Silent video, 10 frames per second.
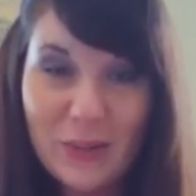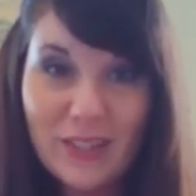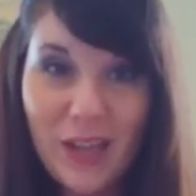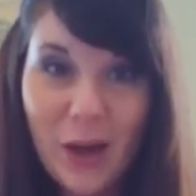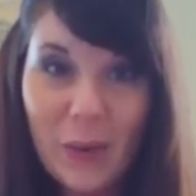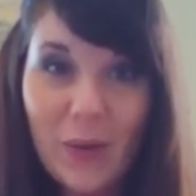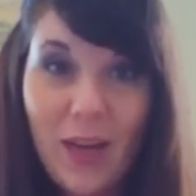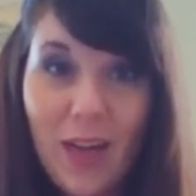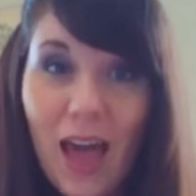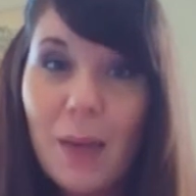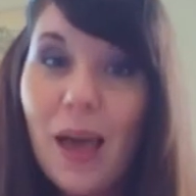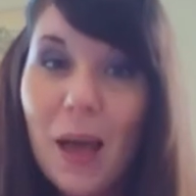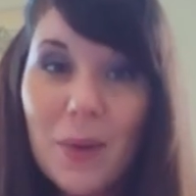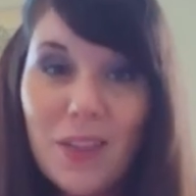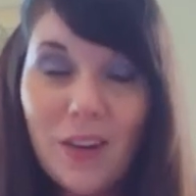So I'm
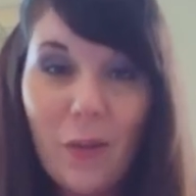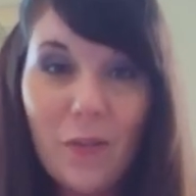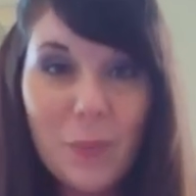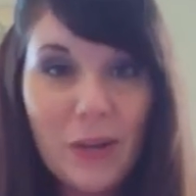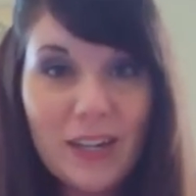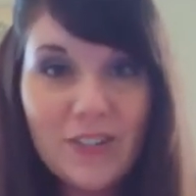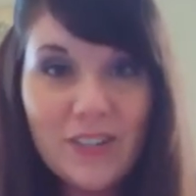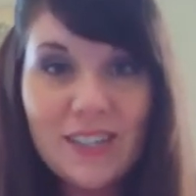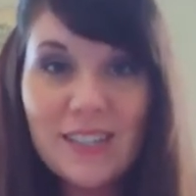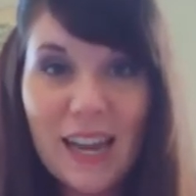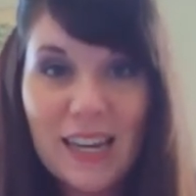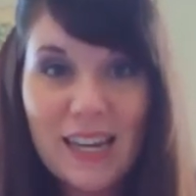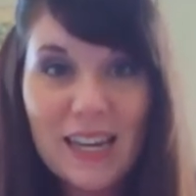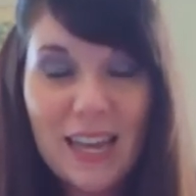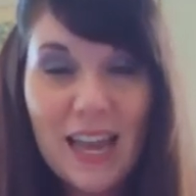happy that all of our parents are
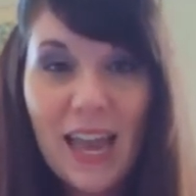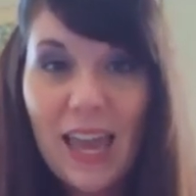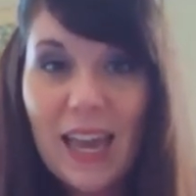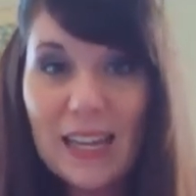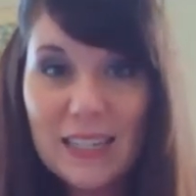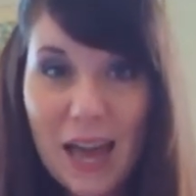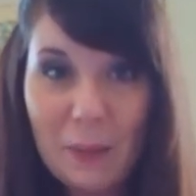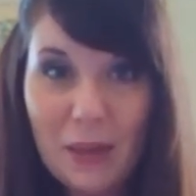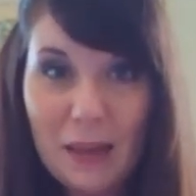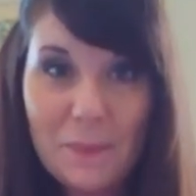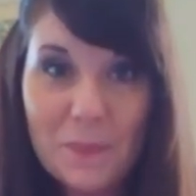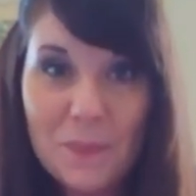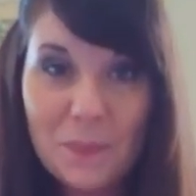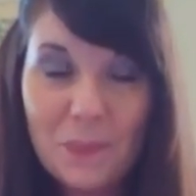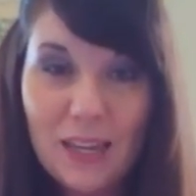excited and happy.
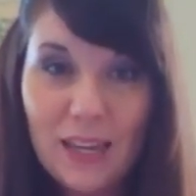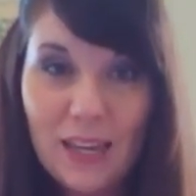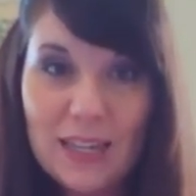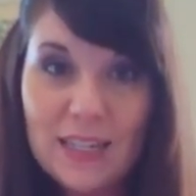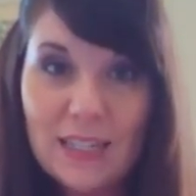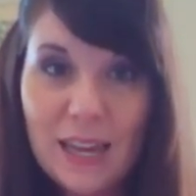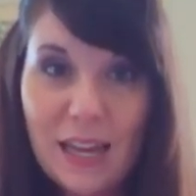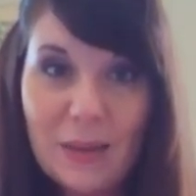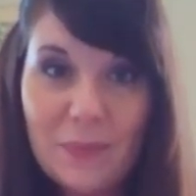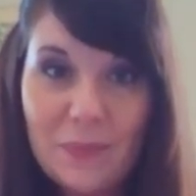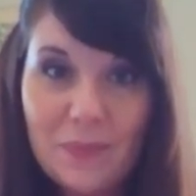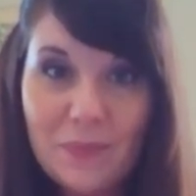And um,